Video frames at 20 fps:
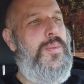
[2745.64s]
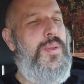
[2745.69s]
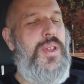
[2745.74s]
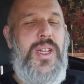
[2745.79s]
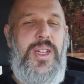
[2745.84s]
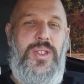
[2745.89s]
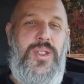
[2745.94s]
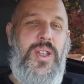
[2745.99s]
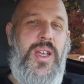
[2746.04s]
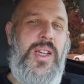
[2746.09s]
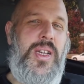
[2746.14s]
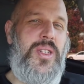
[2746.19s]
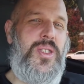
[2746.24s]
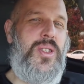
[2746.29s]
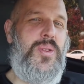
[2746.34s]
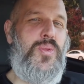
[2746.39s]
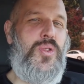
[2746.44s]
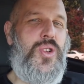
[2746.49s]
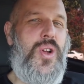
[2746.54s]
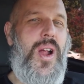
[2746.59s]
please like and
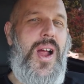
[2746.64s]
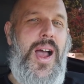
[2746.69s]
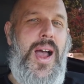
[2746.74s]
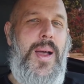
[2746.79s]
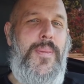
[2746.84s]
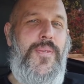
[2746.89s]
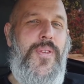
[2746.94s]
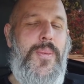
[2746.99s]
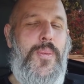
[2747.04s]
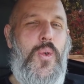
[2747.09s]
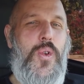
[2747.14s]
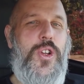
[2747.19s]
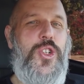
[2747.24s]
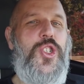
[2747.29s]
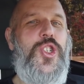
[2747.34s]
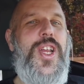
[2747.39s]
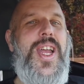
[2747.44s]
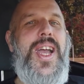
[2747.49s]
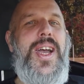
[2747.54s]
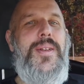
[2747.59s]
subscribe for more
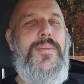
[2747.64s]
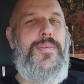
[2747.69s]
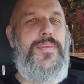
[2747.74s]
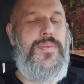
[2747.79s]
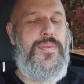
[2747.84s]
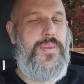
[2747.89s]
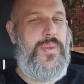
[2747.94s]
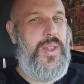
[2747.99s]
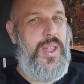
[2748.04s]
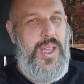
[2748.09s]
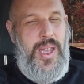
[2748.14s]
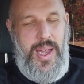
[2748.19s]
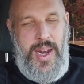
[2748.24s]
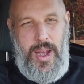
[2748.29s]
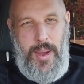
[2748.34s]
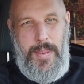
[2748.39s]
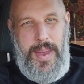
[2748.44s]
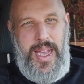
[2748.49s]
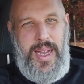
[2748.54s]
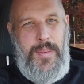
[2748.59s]
shit, and
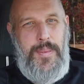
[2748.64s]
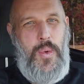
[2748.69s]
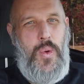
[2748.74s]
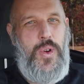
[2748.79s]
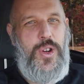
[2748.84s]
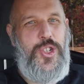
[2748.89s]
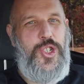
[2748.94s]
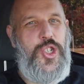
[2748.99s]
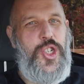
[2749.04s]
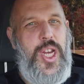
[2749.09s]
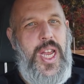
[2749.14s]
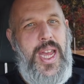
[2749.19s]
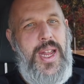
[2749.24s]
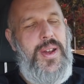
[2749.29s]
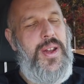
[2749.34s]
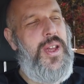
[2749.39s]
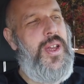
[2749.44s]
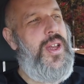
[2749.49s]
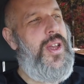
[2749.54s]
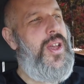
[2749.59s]
I'll make more shit.
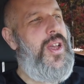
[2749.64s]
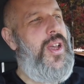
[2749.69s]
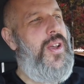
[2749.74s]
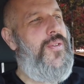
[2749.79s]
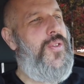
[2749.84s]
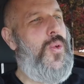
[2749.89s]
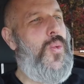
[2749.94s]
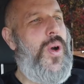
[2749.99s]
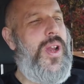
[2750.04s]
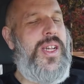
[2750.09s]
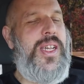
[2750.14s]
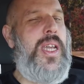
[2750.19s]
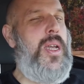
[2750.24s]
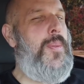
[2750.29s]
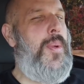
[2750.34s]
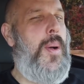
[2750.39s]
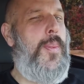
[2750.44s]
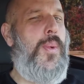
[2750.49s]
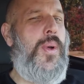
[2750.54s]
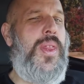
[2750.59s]
If you want to
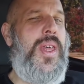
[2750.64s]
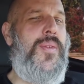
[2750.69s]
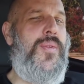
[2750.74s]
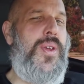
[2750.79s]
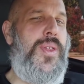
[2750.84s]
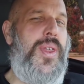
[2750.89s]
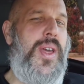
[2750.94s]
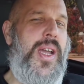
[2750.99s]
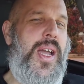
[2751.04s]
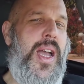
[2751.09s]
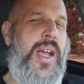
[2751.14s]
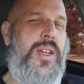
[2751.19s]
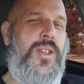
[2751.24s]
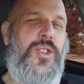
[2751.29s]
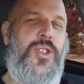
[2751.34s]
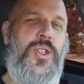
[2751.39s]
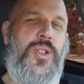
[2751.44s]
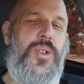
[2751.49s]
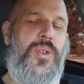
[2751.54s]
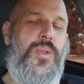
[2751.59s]
keep up with everything I
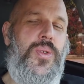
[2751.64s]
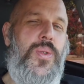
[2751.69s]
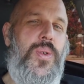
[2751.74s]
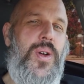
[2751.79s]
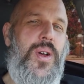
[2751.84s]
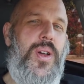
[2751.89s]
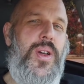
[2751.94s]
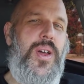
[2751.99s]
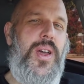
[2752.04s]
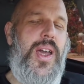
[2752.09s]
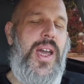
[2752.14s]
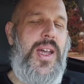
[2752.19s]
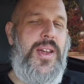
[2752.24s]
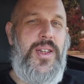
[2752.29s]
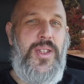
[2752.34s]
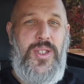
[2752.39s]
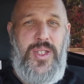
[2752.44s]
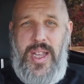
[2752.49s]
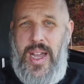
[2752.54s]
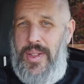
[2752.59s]
do,
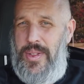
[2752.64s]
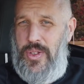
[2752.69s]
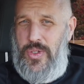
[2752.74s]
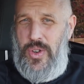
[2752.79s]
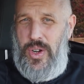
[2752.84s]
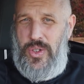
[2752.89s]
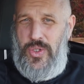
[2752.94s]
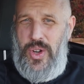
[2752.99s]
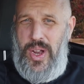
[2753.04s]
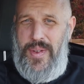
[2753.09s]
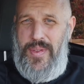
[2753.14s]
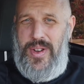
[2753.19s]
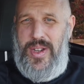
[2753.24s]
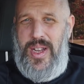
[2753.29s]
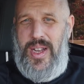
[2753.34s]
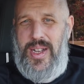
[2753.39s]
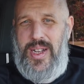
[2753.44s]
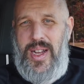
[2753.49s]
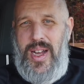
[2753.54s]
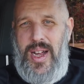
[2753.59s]
head to
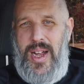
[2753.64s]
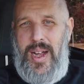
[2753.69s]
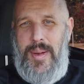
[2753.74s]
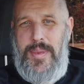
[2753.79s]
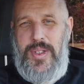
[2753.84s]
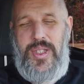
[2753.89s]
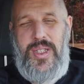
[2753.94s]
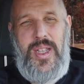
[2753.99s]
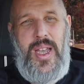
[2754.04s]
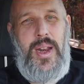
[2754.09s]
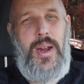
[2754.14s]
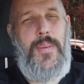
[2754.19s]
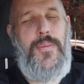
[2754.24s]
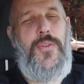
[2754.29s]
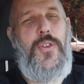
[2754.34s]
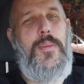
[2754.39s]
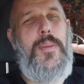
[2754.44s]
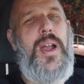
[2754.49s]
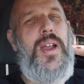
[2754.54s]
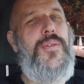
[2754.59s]
ScottTheTruckDriver.com and sign up
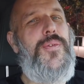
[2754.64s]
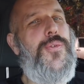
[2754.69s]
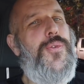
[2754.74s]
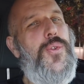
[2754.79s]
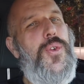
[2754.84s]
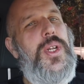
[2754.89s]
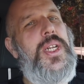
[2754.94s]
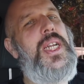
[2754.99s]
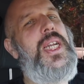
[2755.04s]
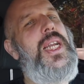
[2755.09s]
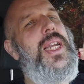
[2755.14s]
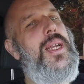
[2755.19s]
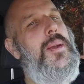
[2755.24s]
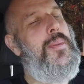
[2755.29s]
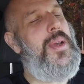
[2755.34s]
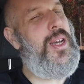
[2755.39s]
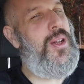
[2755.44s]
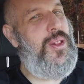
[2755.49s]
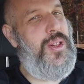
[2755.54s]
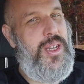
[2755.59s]
for my free
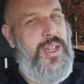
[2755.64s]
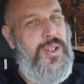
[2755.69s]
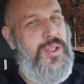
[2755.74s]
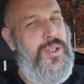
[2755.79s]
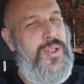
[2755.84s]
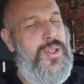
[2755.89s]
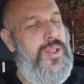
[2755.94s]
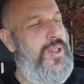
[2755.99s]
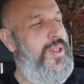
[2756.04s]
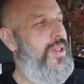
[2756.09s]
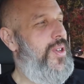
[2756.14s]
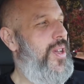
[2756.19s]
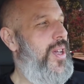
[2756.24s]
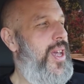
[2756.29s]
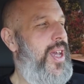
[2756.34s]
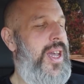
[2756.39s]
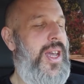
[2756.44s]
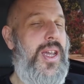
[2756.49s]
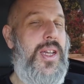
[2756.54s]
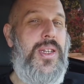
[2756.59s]
email list.
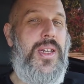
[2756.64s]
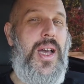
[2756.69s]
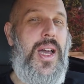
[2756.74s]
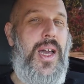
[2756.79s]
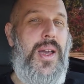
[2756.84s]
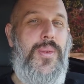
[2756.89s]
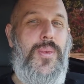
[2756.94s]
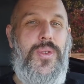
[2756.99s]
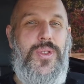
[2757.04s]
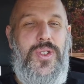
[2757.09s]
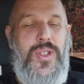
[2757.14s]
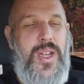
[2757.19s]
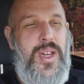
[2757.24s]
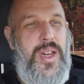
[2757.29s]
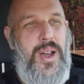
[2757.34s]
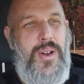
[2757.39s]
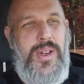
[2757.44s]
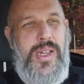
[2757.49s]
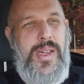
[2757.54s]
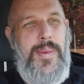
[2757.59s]
And I will
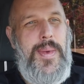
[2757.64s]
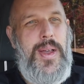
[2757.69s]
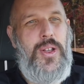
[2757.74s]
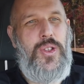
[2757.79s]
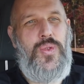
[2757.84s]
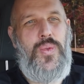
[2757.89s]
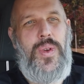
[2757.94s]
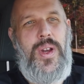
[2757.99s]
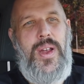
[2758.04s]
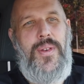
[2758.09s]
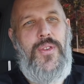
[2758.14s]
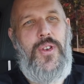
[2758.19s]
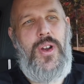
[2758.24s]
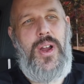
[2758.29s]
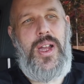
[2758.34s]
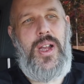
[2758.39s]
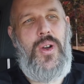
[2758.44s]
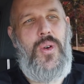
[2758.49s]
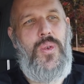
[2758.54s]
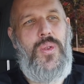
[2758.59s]
send out emails whenever
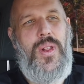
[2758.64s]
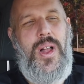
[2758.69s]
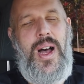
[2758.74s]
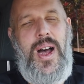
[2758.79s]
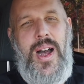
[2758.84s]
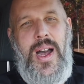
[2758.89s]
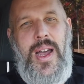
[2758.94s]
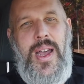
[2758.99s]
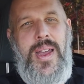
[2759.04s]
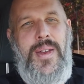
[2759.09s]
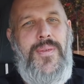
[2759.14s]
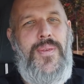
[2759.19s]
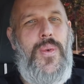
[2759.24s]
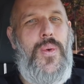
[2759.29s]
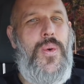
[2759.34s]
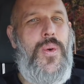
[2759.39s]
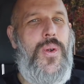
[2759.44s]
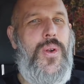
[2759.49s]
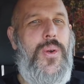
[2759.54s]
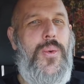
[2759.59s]
I go live
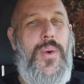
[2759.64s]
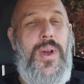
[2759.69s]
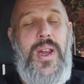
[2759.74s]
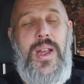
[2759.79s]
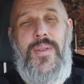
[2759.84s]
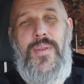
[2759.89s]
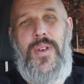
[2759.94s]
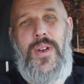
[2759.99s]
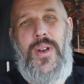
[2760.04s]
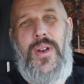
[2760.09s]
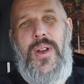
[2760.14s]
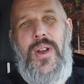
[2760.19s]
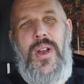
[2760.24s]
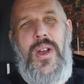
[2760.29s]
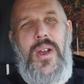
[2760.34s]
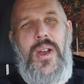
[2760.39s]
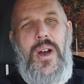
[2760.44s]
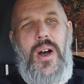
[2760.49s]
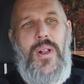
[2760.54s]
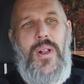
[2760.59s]
or whenever
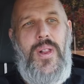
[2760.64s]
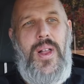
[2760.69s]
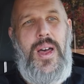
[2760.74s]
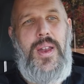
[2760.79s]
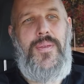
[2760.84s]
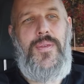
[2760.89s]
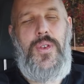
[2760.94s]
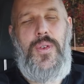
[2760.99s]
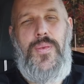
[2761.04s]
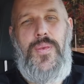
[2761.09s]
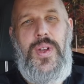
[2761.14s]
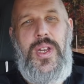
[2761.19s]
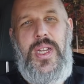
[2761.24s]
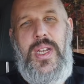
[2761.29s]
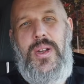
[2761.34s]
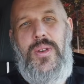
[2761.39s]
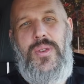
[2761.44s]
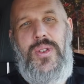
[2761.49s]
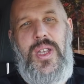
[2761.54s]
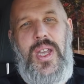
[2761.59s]
a lot of new
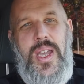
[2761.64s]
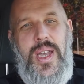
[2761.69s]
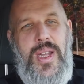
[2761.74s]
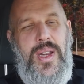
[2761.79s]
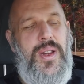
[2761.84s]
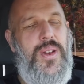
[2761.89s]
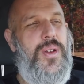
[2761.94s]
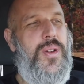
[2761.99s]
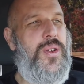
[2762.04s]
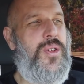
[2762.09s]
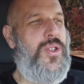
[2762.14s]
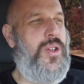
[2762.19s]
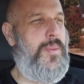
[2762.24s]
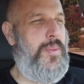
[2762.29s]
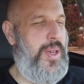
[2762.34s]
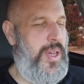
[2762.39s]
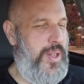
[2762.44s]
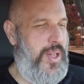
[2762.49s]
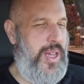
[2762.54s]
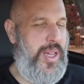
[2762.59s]
videos hit or
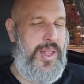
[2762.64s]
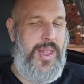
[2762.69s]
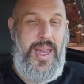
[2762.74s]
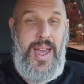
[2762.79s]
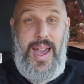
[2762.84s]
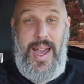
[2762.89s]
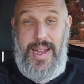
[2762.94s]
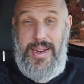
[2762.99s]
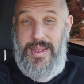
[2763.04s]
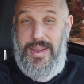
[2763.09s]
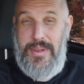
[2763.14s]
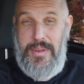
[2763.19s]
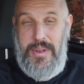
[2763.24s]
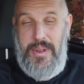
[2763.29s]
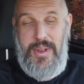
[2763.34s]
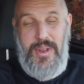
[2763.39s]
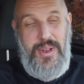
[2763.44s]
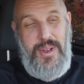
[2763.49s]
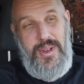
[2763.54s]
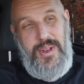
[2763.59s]
something like that.
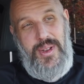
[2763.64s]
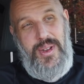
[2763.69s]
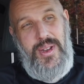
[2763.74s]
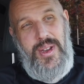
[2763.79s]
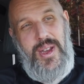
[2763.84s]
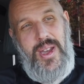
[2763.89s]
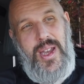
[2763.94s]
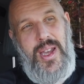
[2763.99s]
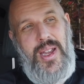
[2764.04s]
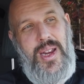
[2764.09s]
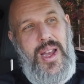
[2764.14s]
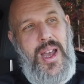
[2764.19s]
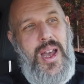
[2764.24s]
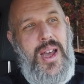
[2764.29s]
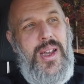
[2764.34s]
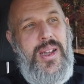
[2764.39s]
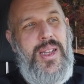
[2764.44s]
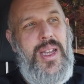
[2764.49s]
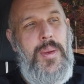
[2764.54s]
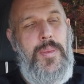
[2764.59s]
And
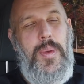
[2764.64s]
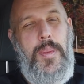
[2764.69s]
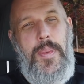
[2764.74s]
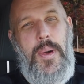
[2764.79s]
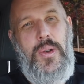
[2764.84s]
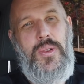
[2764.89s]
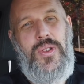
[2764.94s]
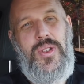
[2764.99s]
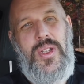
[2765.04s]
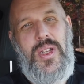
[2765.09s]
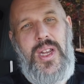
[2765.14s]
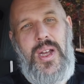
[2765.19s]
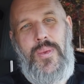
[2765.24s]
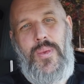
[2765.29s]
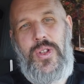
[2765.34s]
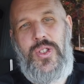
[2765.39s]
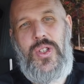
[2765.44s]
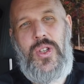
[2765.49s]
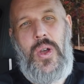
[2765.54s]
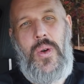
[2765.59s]
keep you posted on
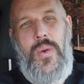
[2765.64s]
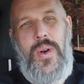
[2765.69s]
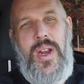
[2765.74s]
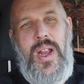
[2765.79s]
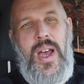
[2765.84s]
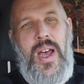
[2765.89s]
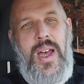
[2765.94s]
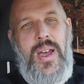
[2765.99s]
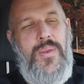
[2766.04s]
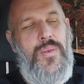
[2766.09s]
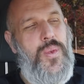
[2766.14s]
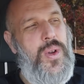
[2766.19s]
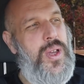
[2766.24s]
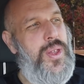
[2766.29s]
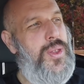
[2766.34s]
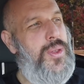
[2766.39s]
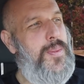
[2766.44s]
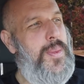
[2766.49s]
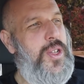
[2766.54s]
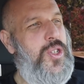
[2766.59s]
what's going on
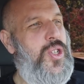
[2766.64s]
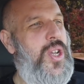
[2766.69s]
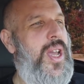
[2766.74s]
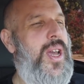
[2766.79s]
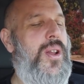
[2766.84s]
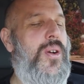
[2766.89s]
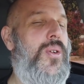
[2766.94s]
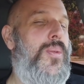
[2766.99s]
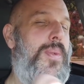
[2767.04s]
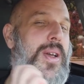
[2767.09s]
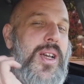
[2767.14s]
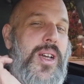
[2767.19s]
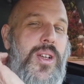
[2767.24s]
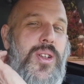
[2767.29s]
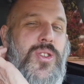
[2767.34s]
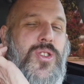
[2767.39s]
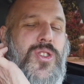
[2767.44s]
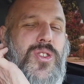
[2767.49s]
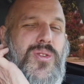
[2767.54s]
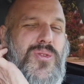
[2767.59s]
with my channel,
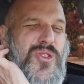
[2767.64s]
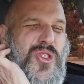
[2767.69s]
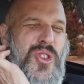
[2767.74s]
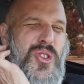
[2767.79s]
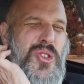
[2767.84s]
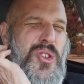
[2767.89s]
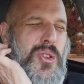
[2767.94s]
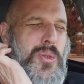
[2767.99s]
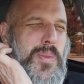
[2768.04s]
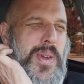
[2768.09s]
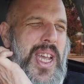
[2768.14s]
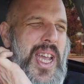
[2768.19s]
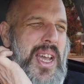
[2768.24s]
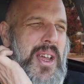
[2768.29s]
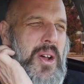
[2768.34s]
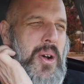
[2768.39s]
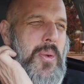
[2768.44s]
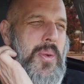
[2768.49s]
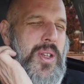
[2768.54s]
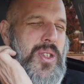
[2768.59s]
because YouTube
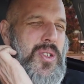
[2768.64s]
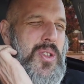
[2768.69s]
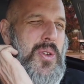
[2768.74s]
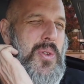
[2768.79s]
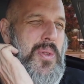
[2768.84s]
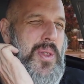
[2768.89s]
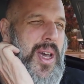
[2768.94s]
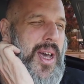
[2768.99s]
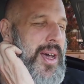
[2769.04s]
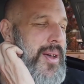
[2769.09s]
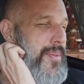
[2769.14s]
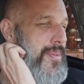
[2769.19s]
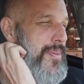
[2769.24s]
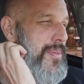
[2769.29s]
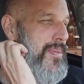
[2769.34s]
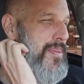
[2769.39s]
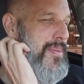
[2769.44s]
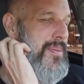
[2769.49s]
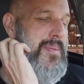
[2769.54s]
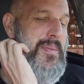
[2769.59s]
can't always do that
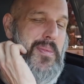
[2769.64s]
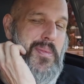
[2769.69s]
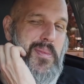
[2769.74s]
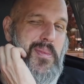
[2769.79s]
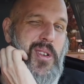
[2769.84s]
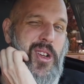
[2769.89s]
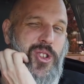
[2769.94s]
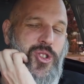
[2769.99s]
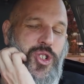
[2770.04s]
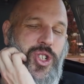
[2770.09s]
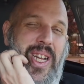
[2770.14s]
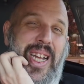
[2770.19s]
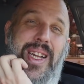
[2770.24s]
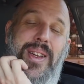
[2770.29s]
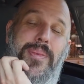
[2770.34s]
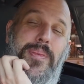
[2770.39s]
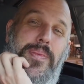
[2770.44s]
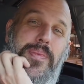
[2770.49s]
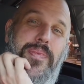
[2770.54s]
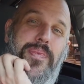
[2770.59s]
and shit.